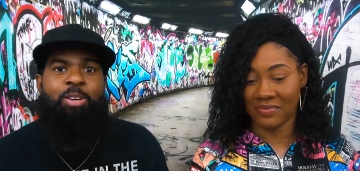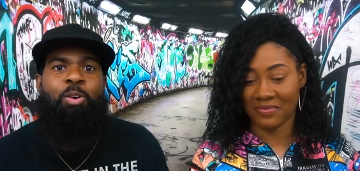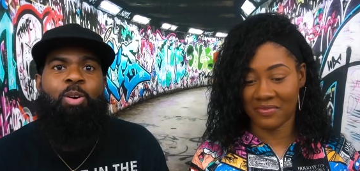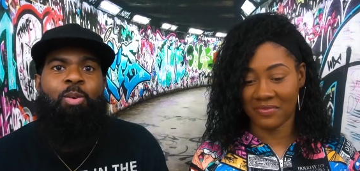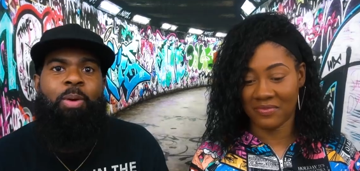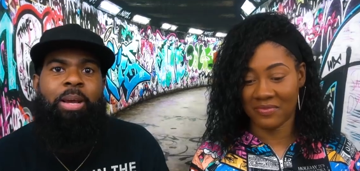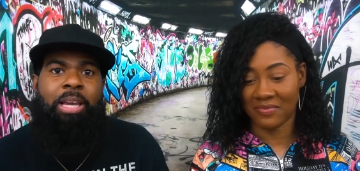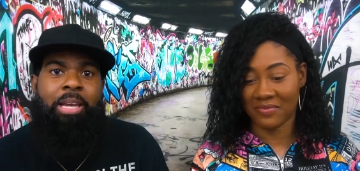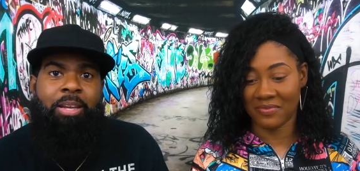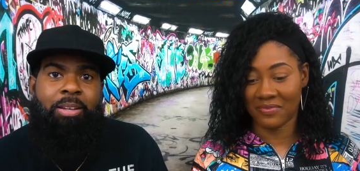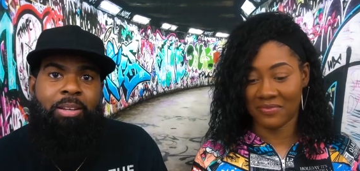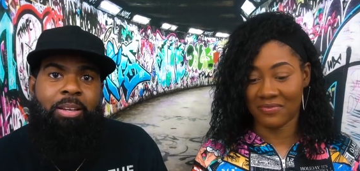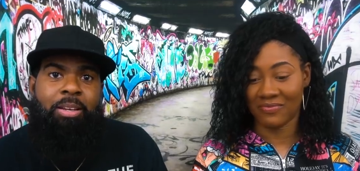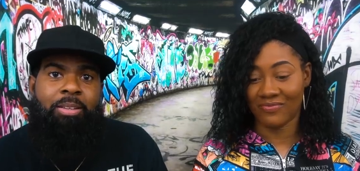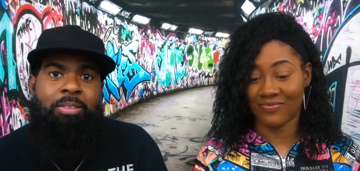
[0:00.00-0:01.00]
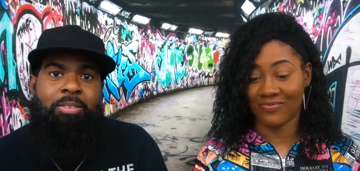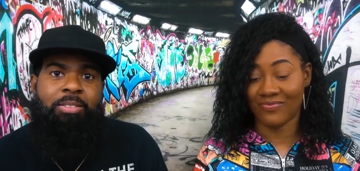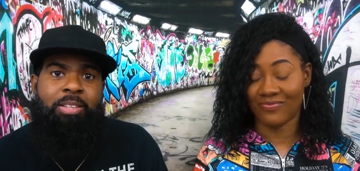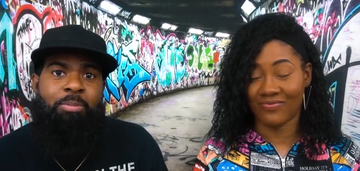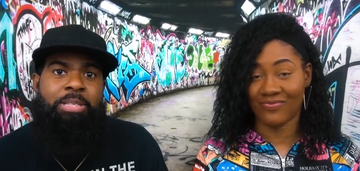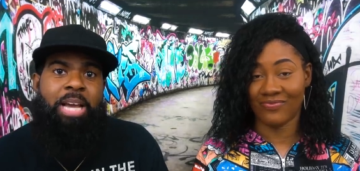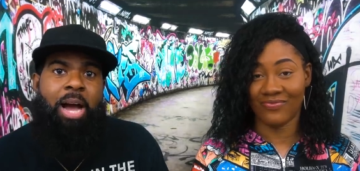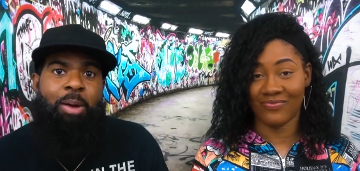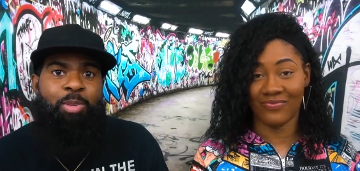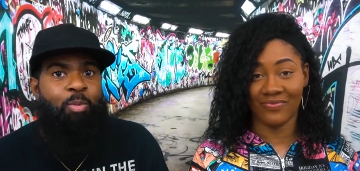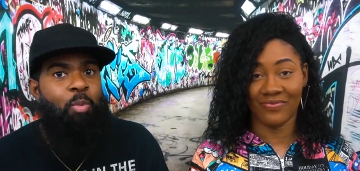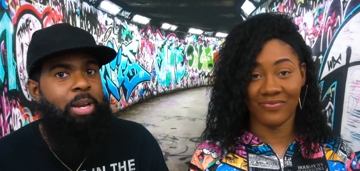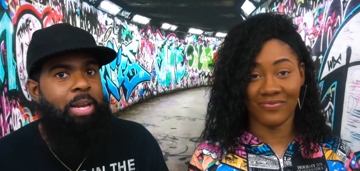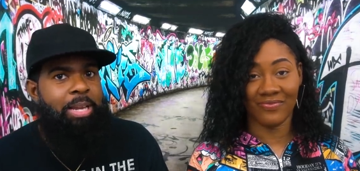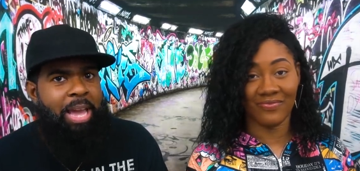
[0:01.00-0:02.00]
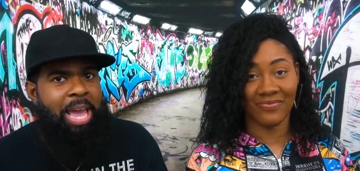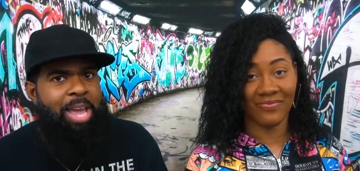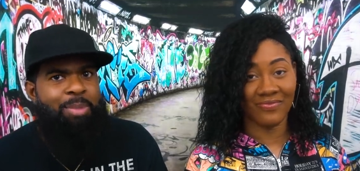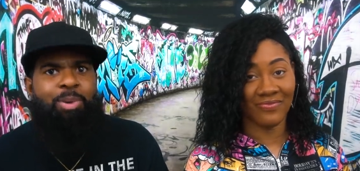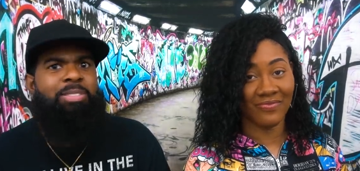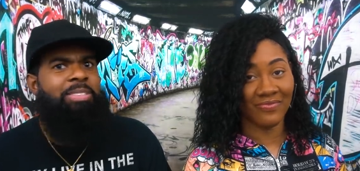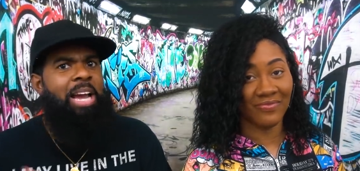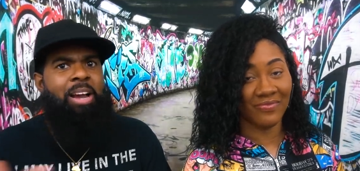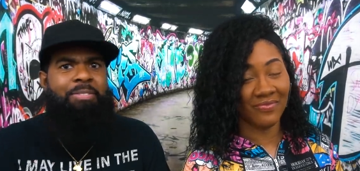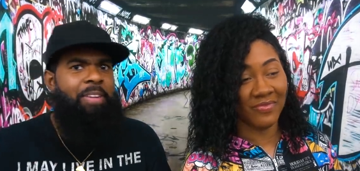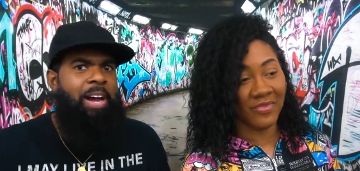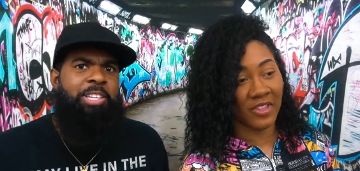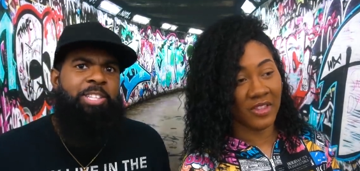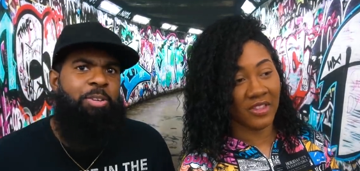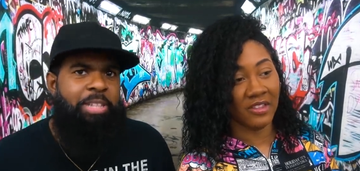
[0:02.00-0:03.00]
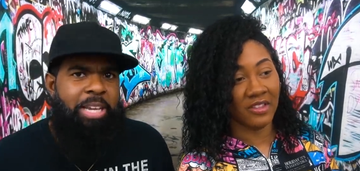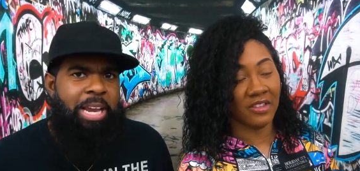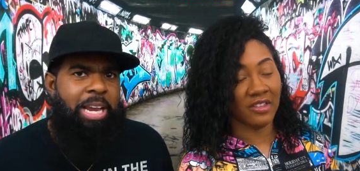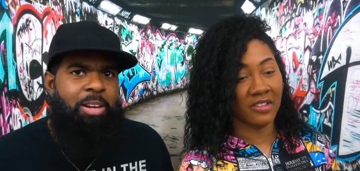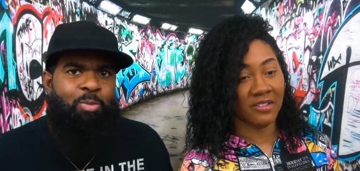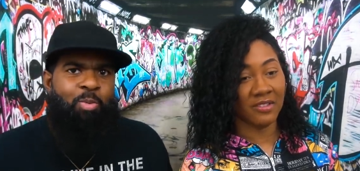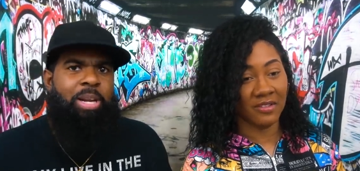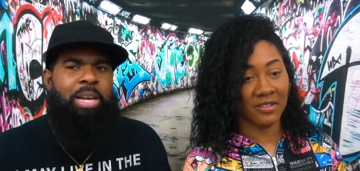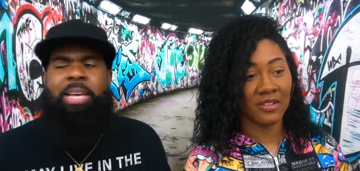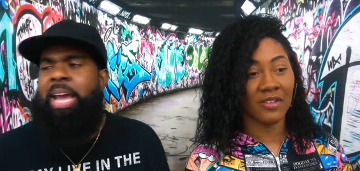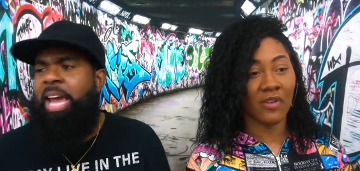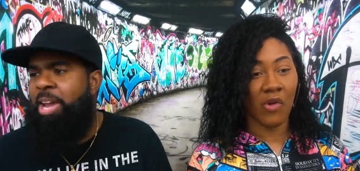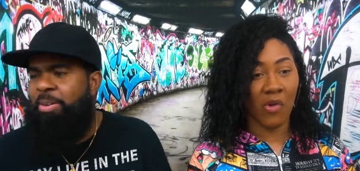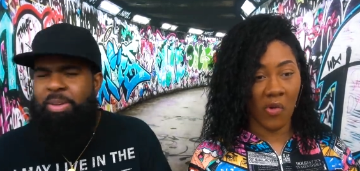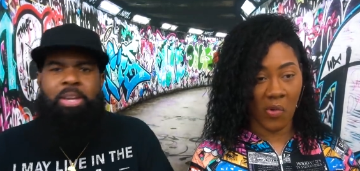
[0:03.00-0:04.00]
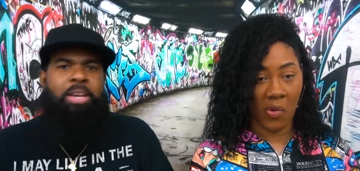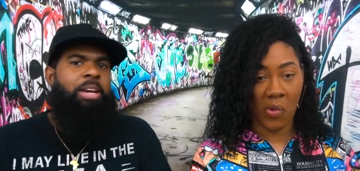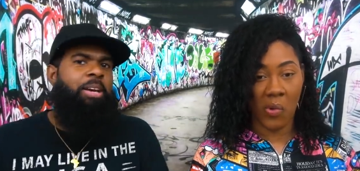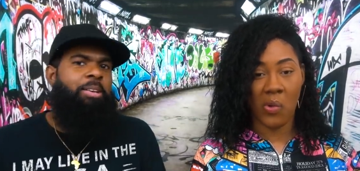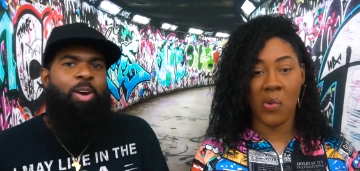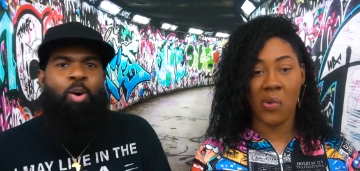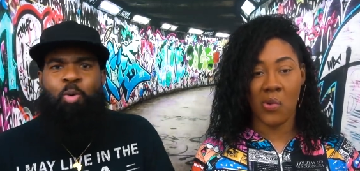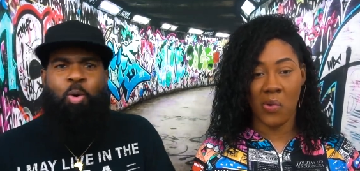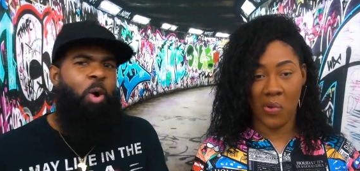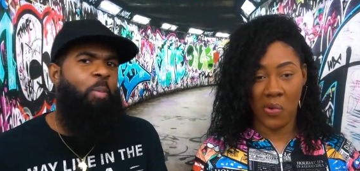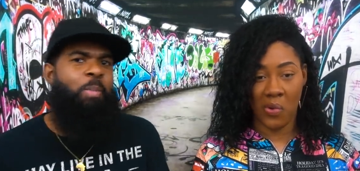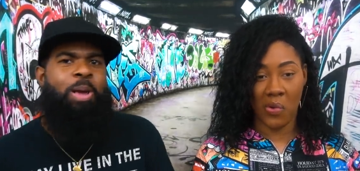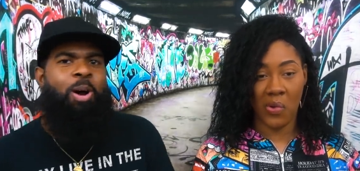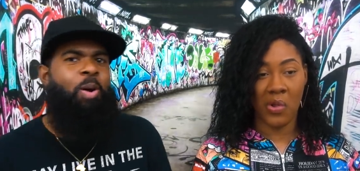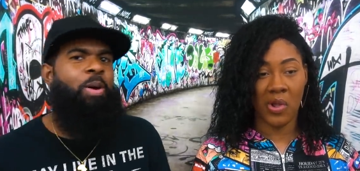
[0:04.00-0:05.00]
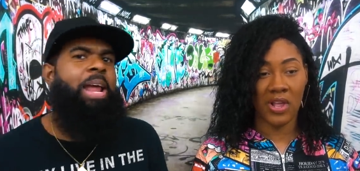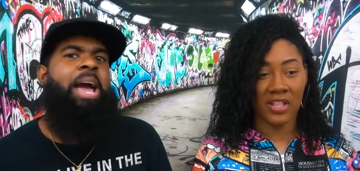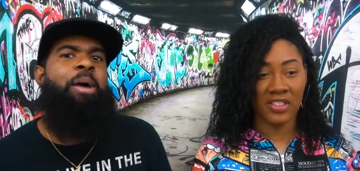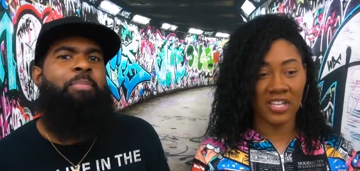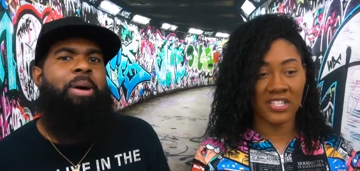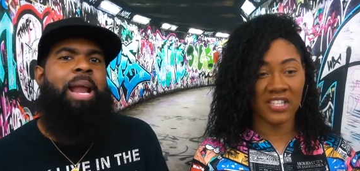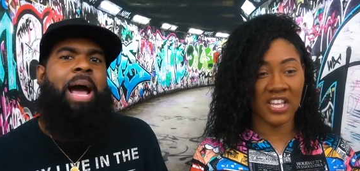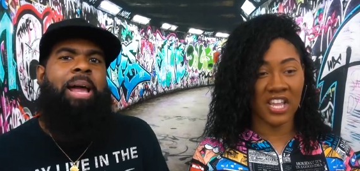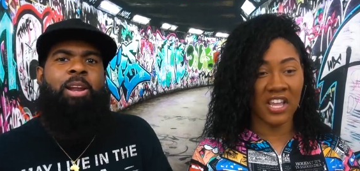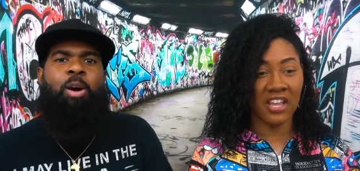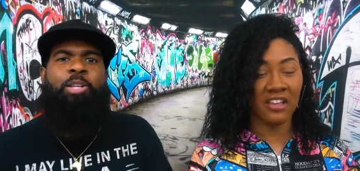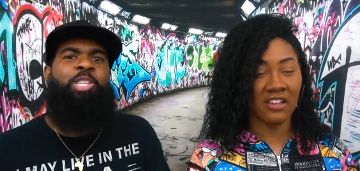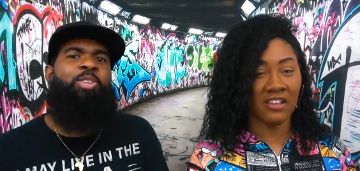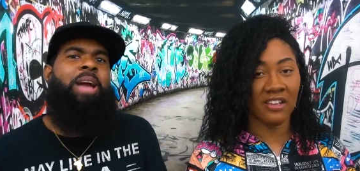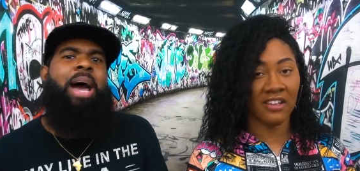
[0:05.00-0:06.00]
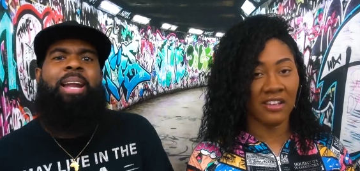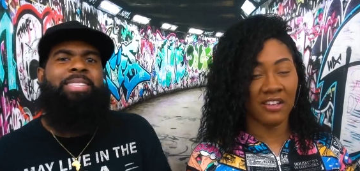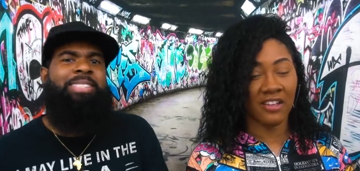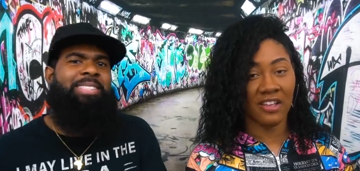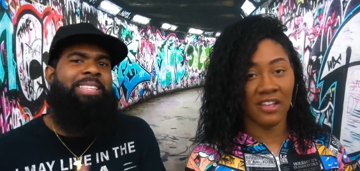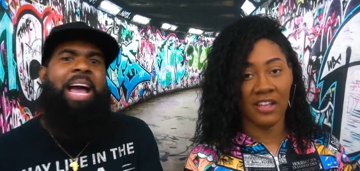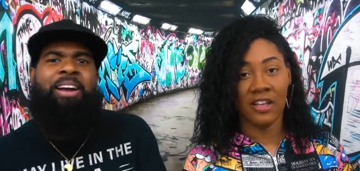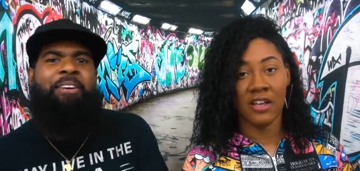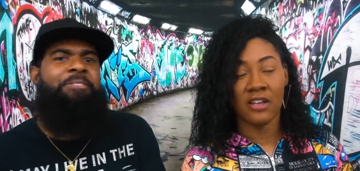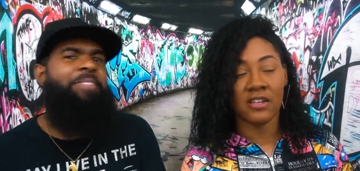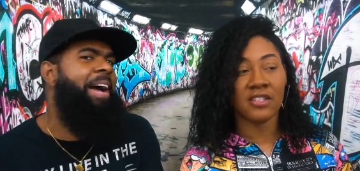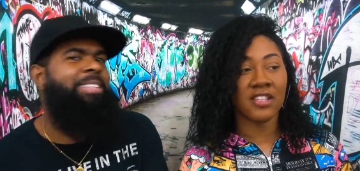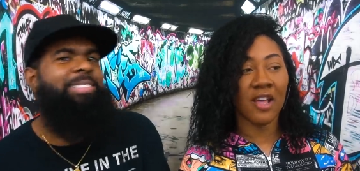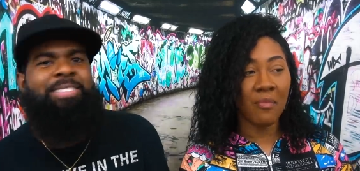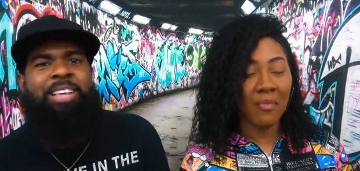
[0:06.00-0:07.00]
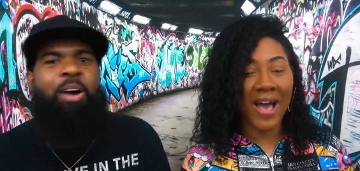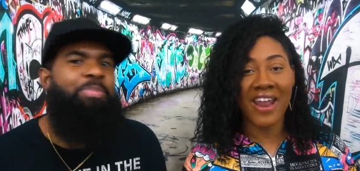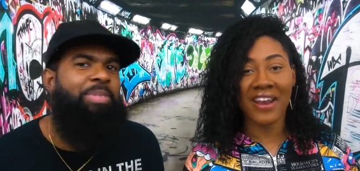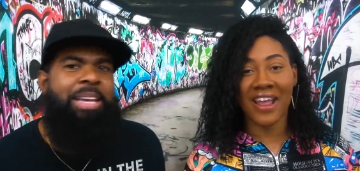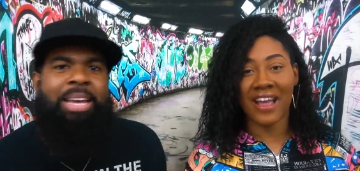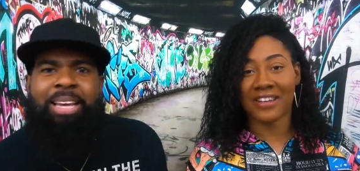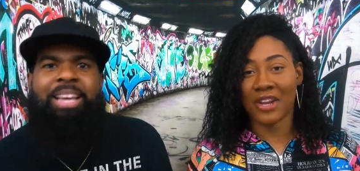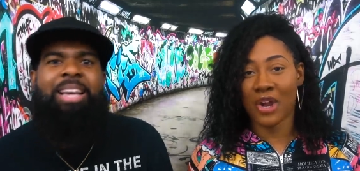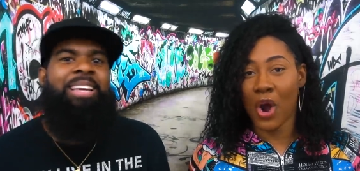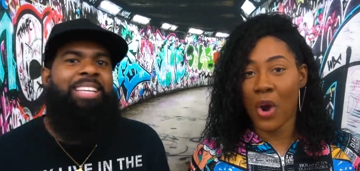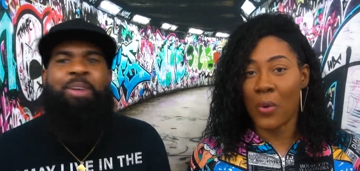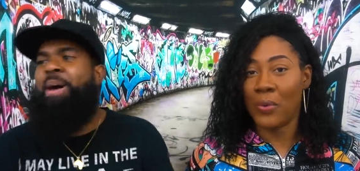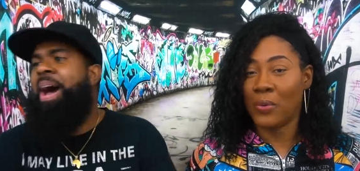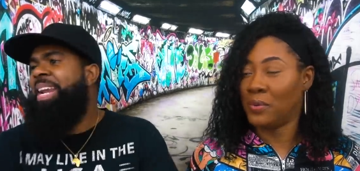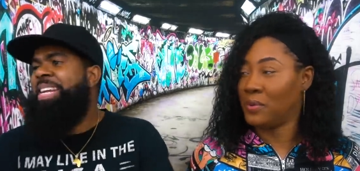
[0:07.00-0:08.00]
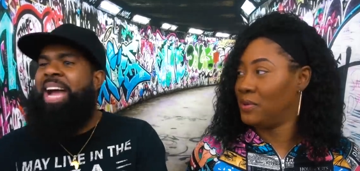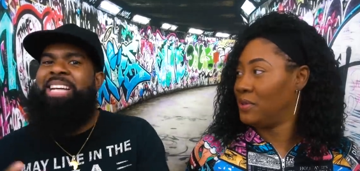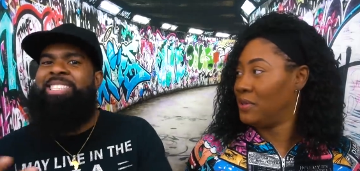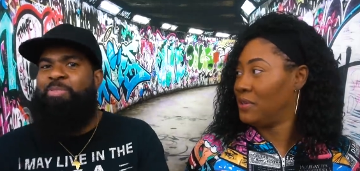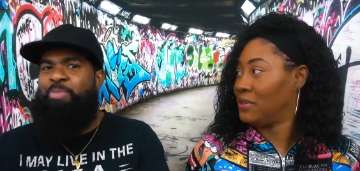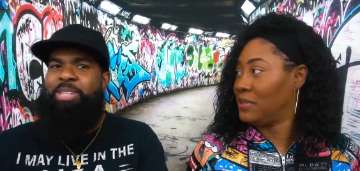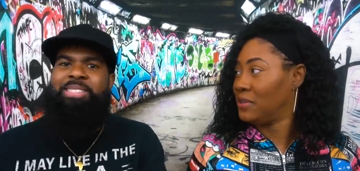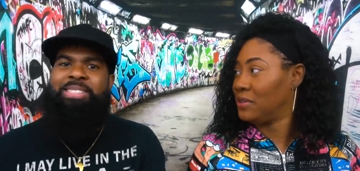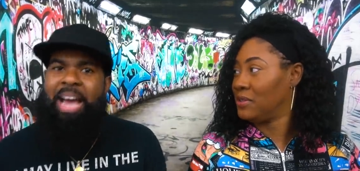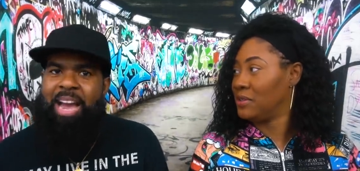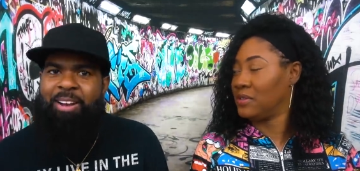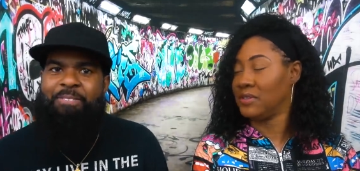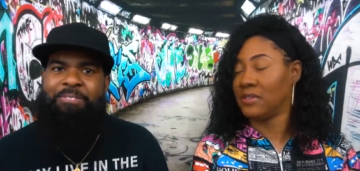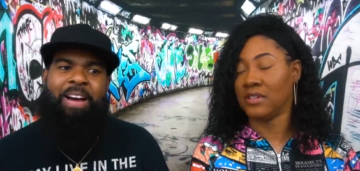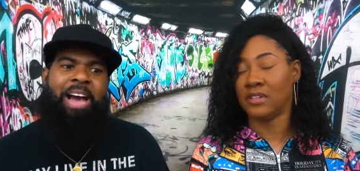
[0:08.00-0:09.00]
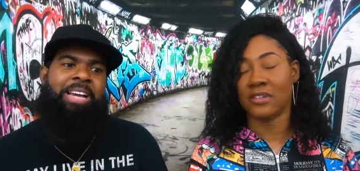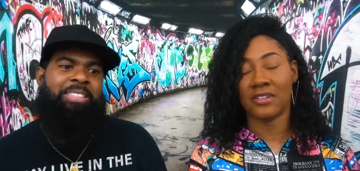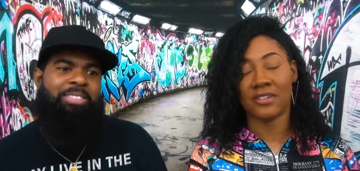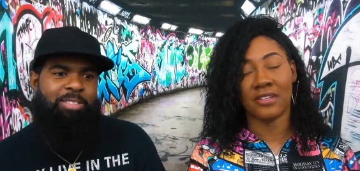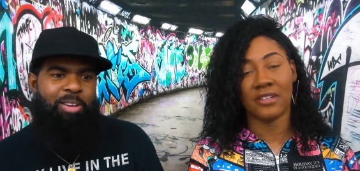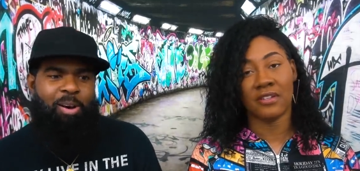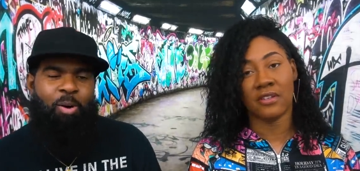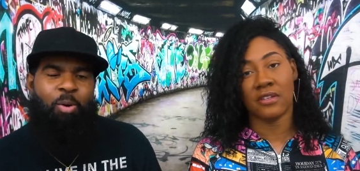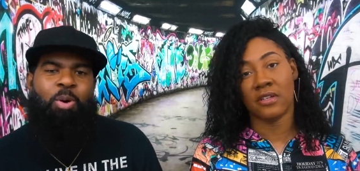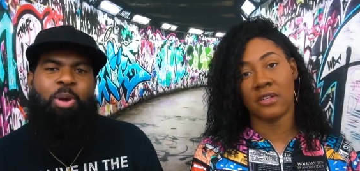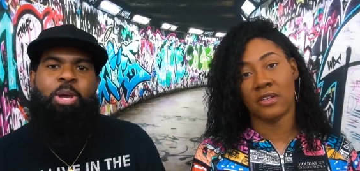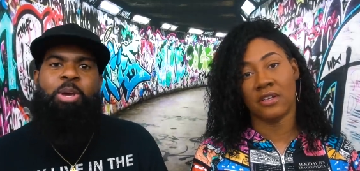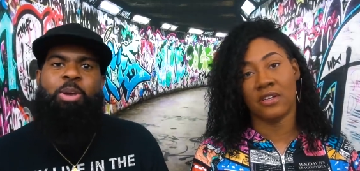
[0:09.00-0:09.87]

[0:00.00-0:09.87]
Speaker 1: your queen, sometimes to win the game, or sacrifice your king to win the game. Don't quote me on that, but I know is you got to sacrifice something. Somebody got to go. Somebody got to be sacrificed so